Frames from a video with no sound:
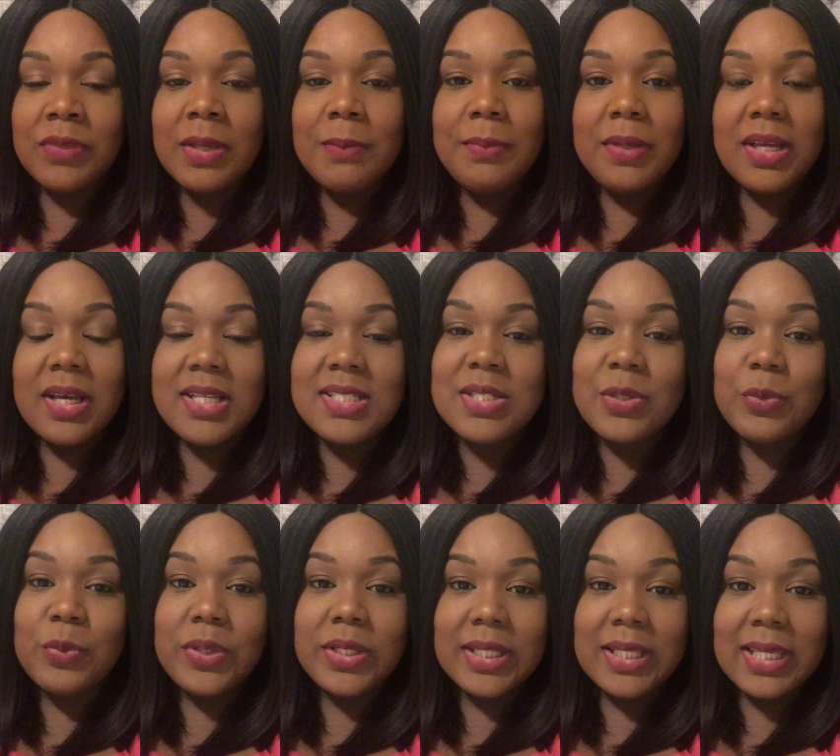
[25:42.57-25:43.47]
Because it
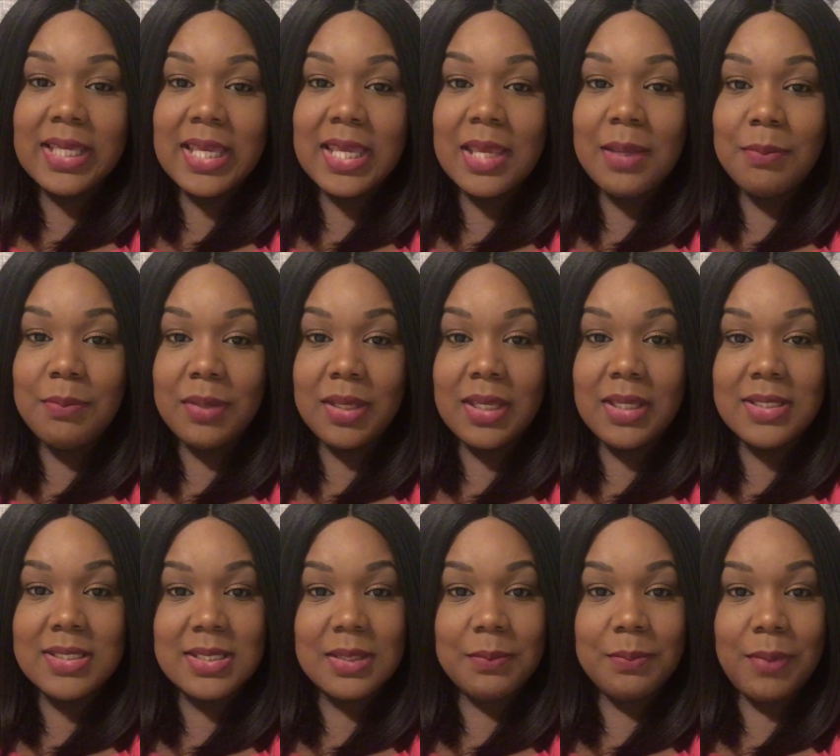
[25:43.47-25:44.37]
really hit me
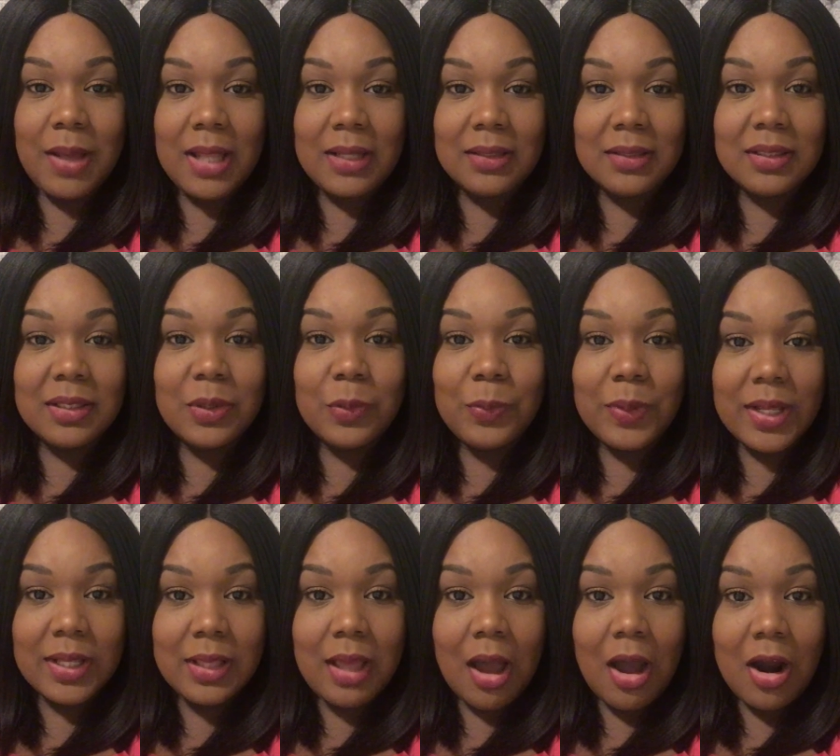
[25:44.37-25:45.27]
symbolically
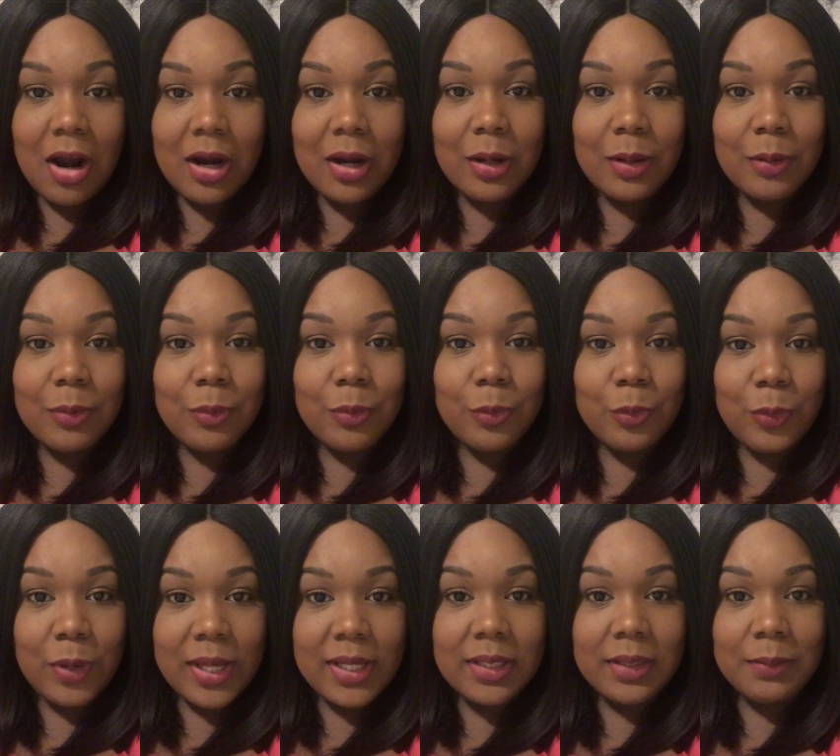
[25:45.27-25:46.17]
what our
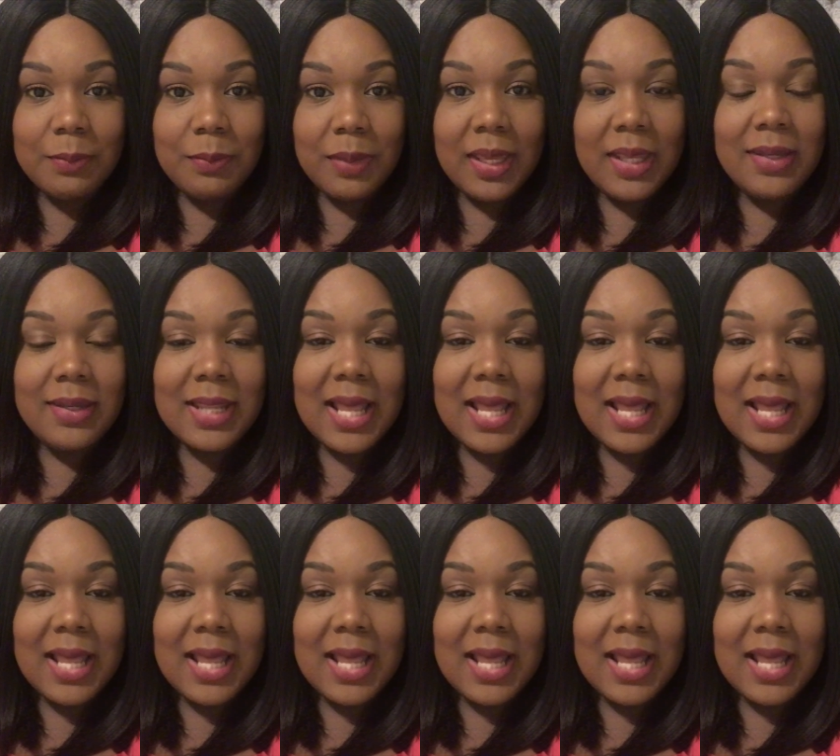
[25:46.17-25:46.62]
wedding meant.